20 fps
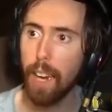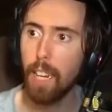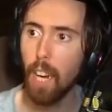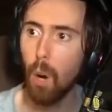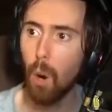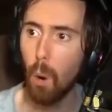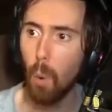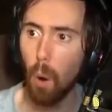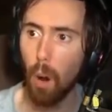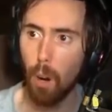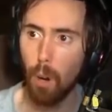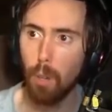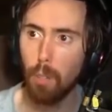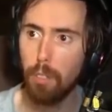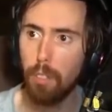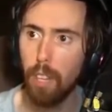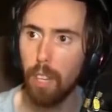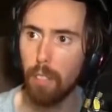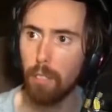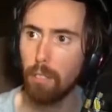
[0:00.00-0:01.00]
know it. What?
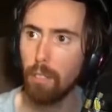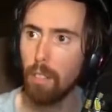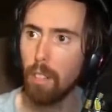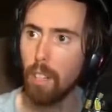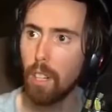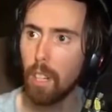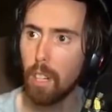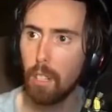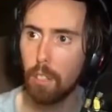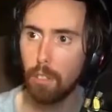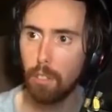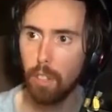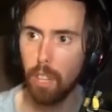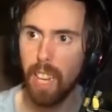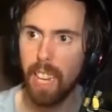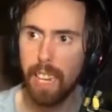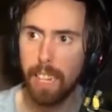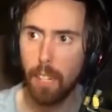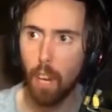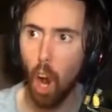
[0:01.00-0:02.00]
Who's this?
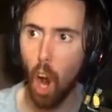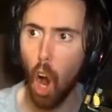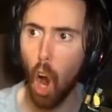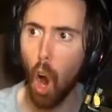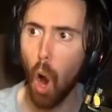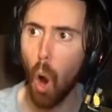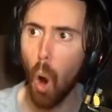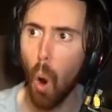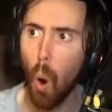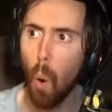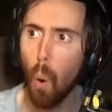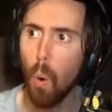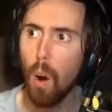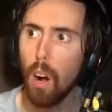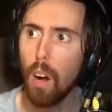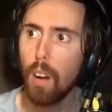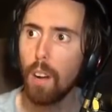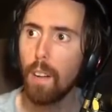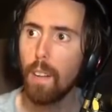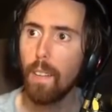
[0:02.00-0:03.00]
Zico!
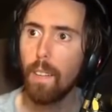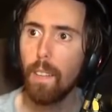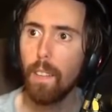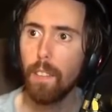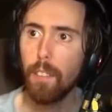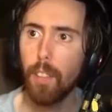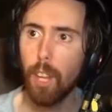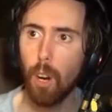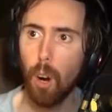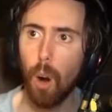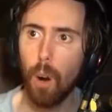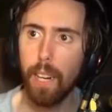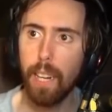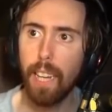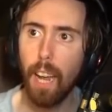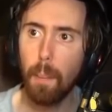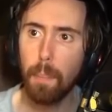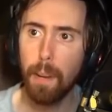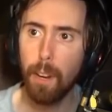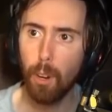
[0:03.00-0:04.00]
They're already
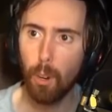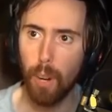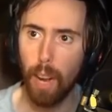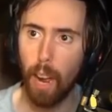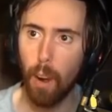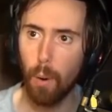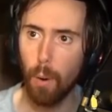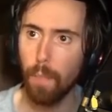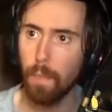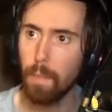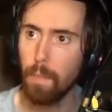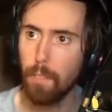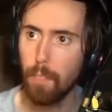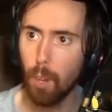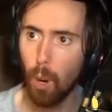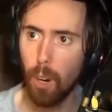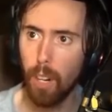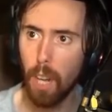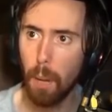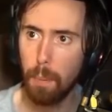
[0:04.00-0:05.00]
up here now.
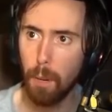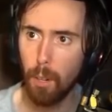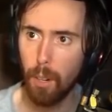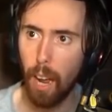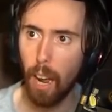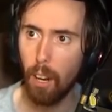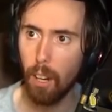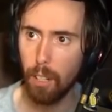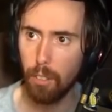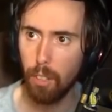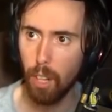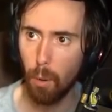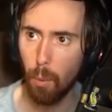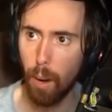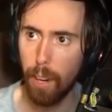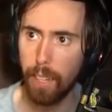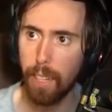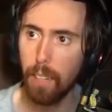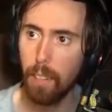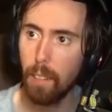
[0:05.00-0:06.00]
They're already up here now. Let's get
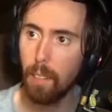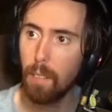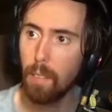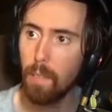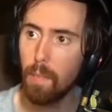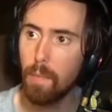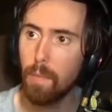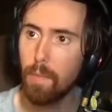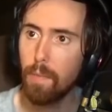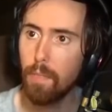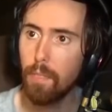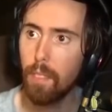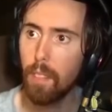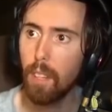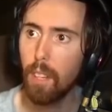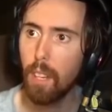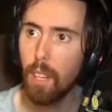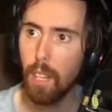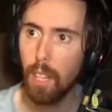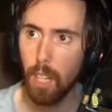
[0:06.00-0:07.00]
ready.
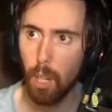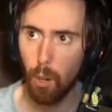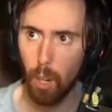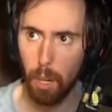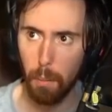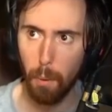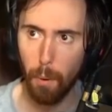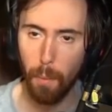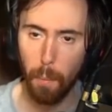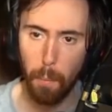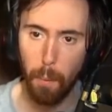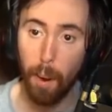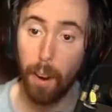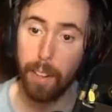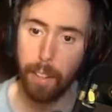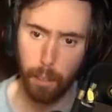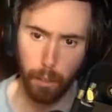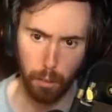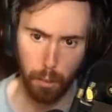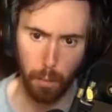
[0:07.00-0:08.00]
Get ready. Move out
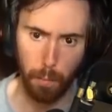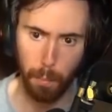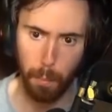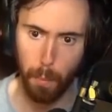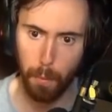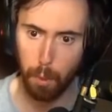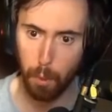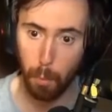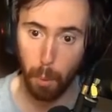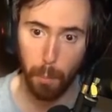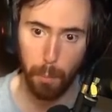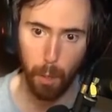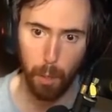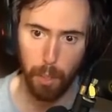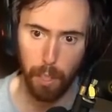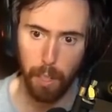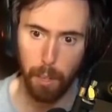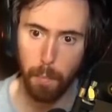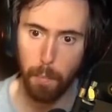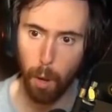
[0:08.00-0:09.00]
here. Some more people
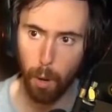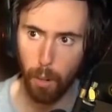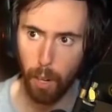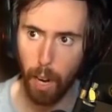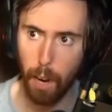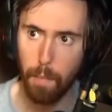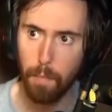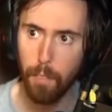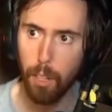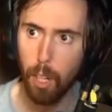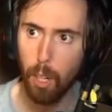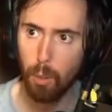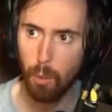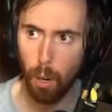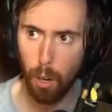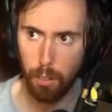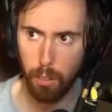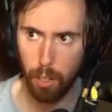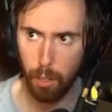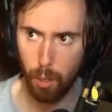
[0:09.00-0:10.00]
need them, okay?
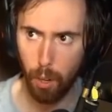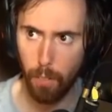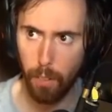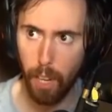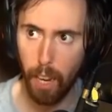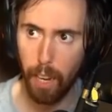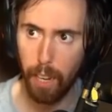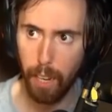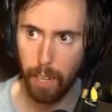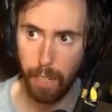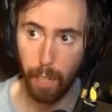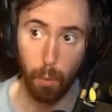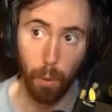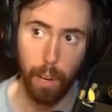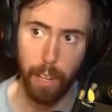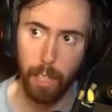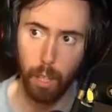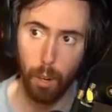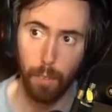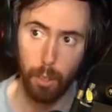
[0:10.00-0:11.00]
Yeah, yeah. Get
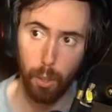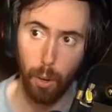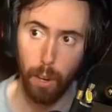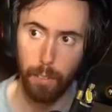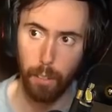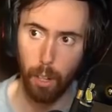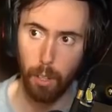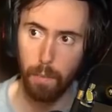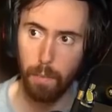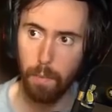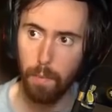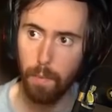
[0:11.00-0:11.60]
ready to go over to the graveyard.